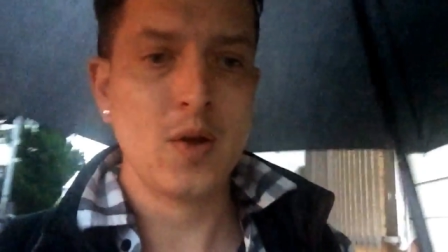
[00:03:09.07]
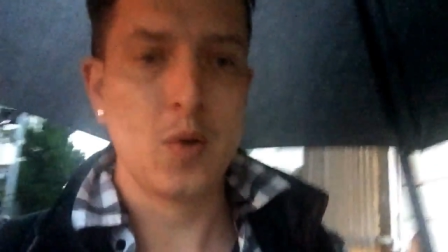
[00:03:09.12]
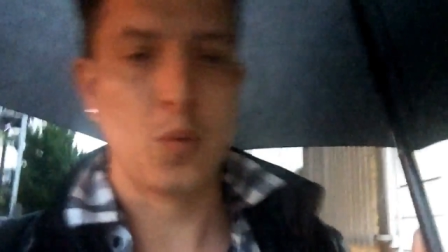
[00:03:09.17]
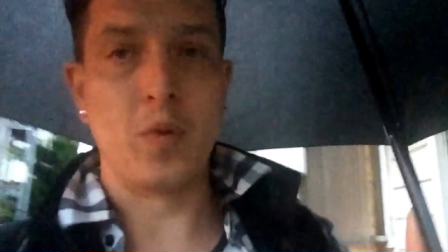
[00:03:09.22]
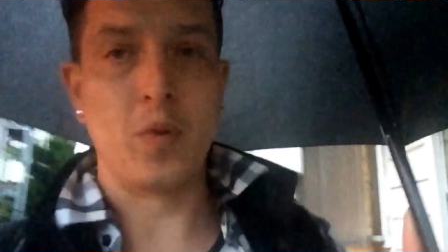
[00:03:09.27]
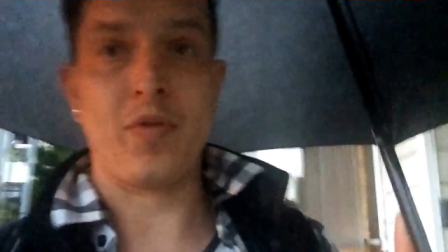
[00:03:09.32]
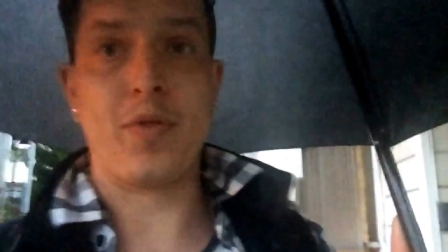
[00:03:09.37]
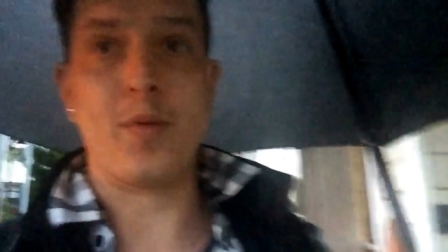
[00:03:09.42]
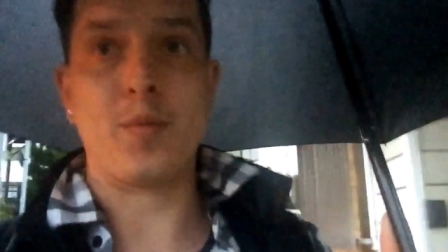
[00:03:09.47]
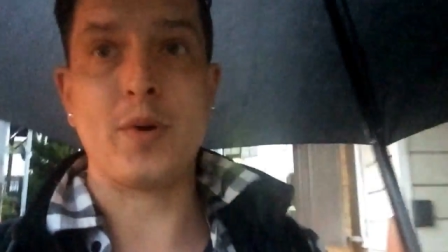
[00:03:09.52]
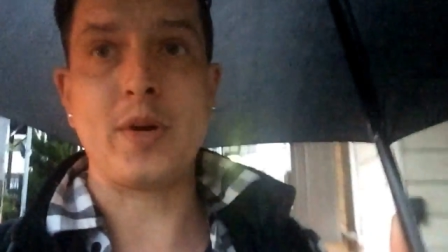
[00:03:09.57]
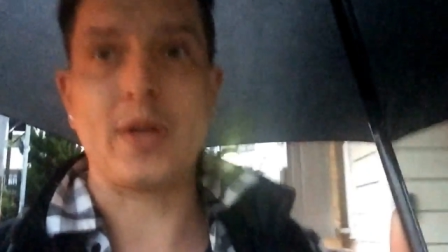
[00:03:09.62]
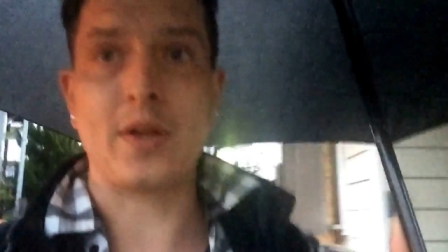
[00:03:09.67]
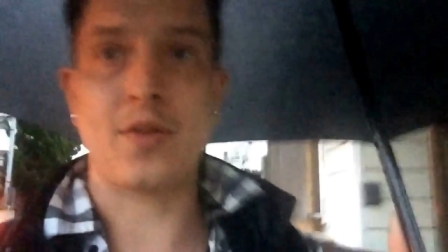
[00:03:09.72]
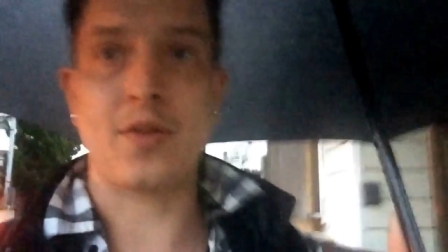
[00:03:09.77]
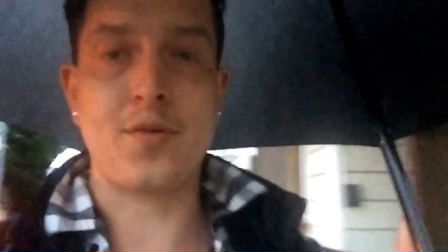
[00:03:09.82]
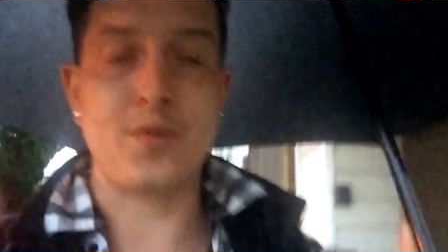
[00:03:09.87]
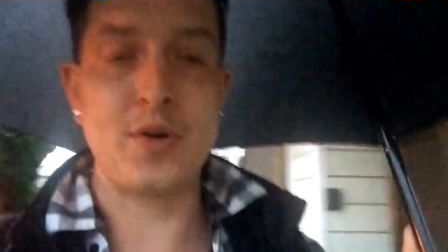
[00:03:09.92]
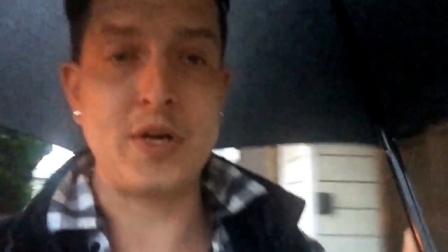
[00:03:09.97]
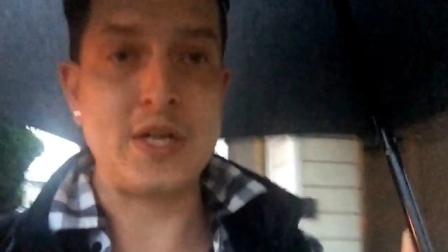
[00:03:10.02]
with Ring
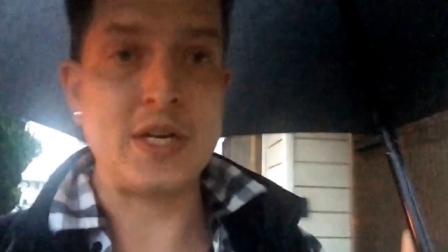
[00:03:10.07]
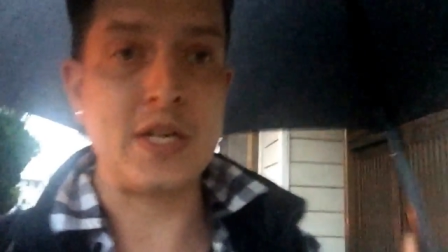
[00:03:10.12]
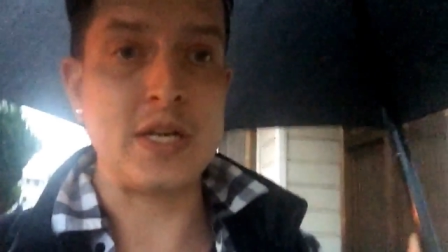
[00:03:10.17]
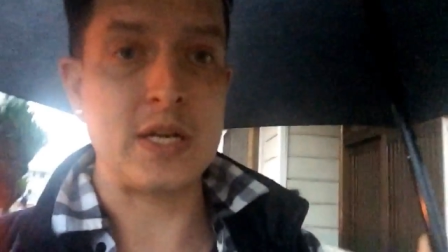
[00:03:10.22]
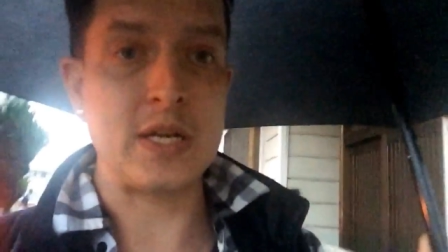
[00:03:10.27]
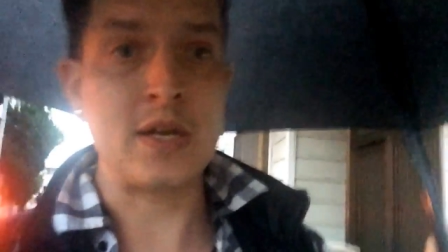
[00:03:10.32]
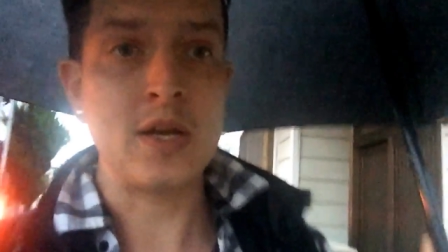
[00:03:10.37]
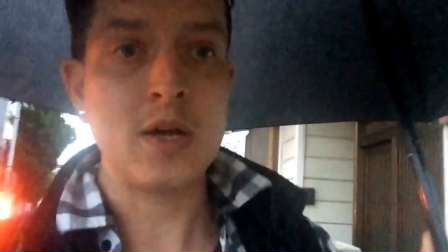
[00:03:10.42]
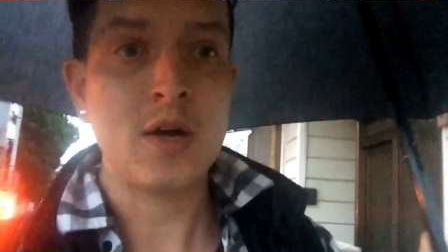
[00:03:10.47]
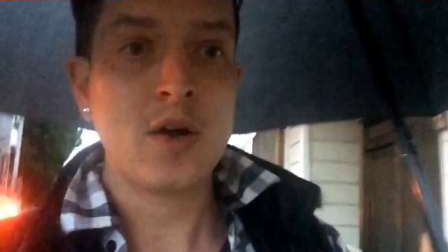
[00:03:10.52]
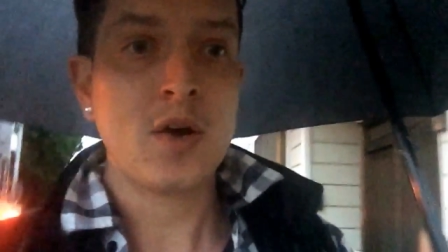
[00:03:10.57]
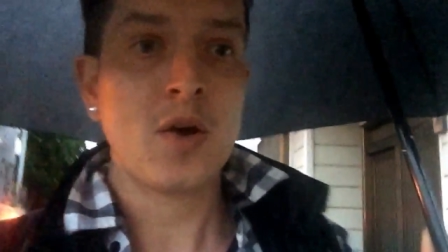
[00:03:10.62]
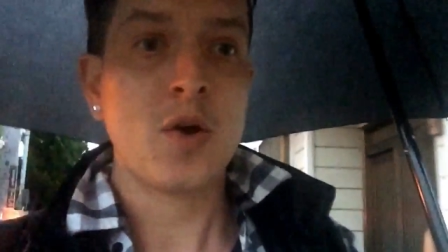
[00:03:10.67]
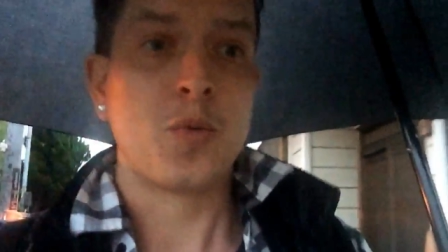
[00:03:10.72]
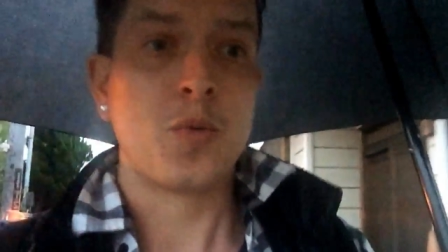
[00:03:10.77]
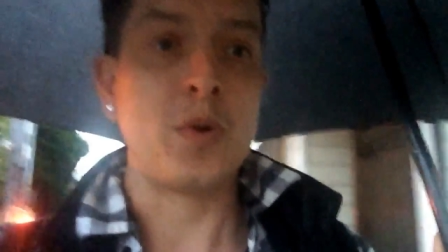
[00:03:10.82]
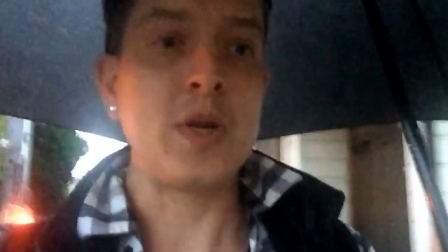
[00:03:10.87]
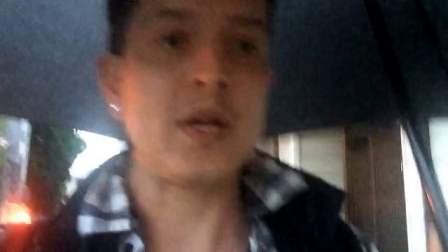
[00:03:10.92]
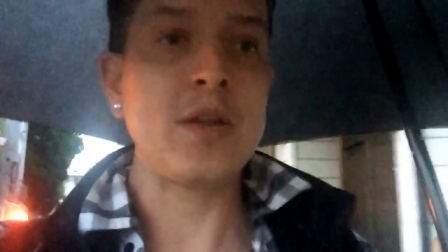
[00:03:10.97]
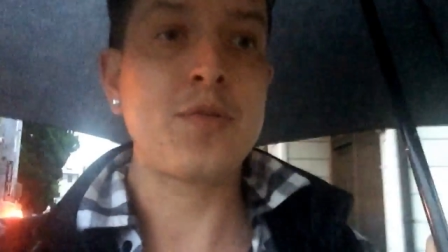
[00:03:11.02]
3D.
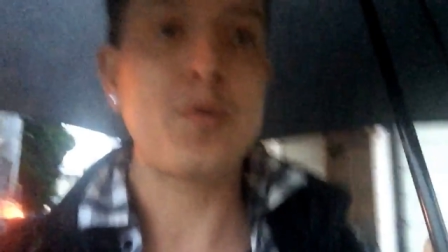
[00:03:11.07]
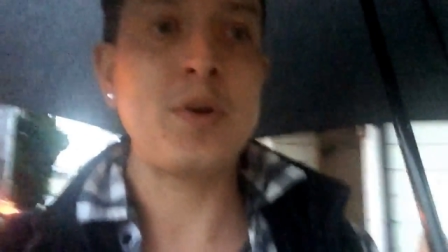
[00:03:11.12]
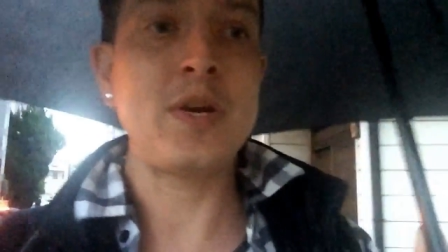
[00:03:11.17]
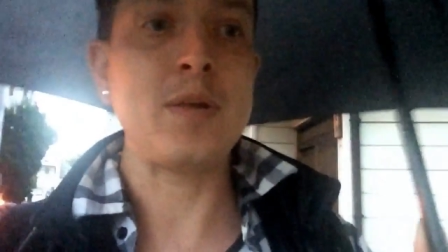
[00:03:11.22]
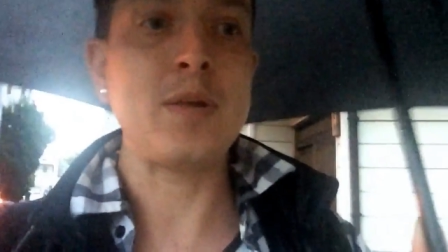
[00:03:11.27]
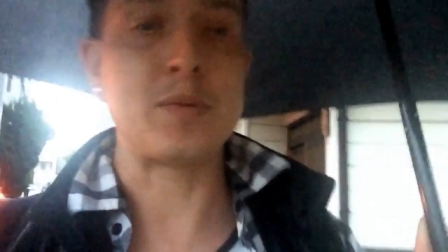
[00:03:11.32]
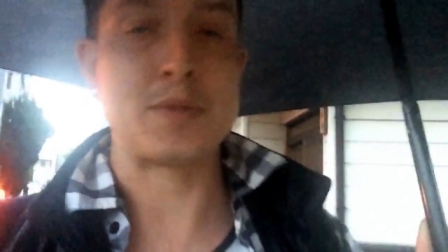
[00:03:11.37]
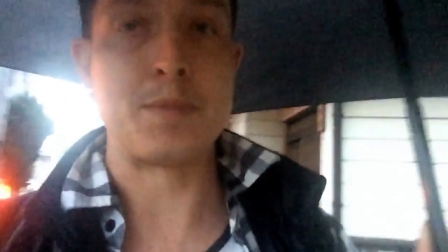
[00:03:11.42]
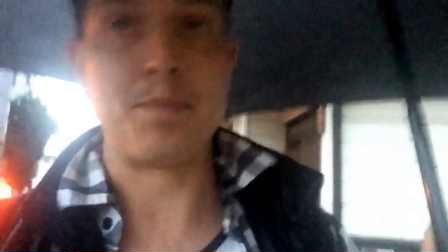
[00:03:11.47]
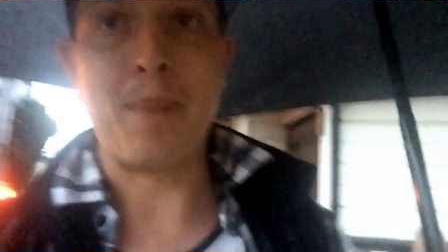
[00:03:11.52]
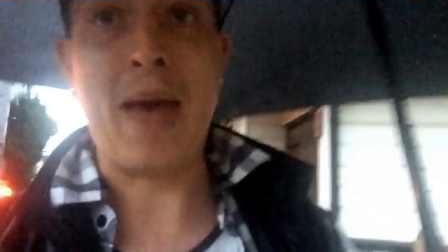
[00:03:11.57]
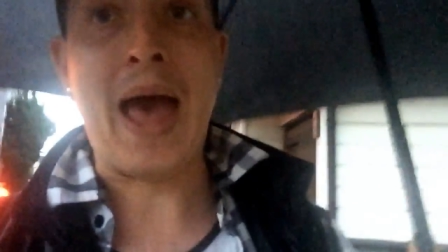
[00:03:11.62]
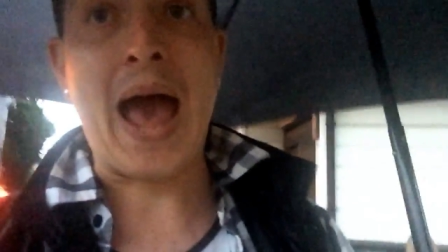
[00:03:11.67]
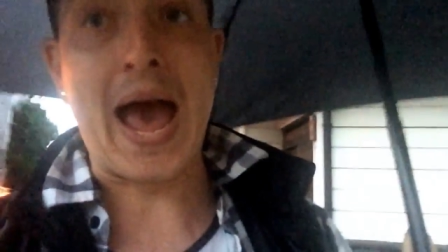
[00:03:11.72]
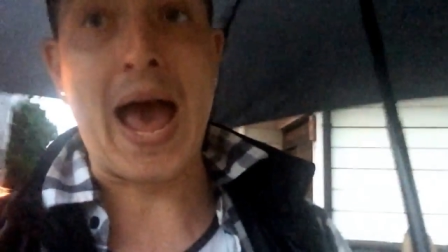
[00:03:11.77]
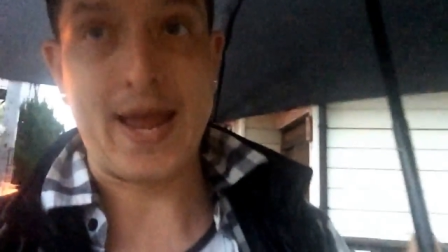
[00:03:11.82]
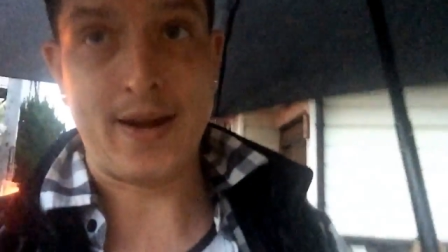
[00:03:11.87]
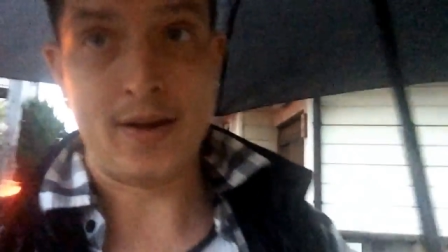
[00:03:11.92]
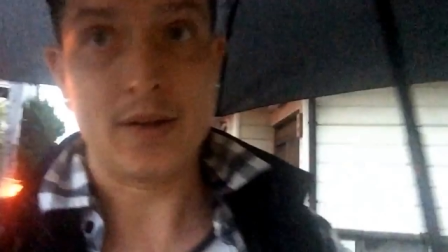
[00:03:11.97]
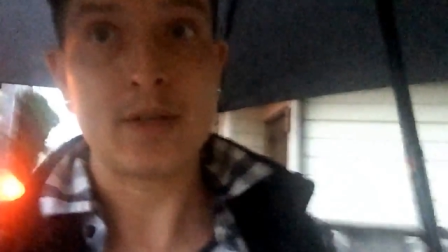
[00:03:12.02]
Ring 3D was
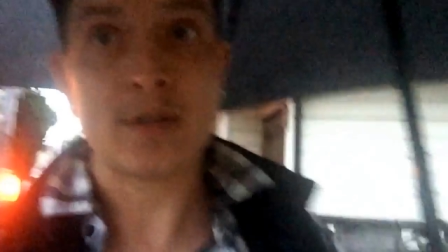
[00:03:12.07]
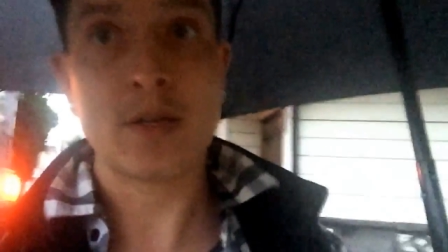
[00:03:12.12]
bad.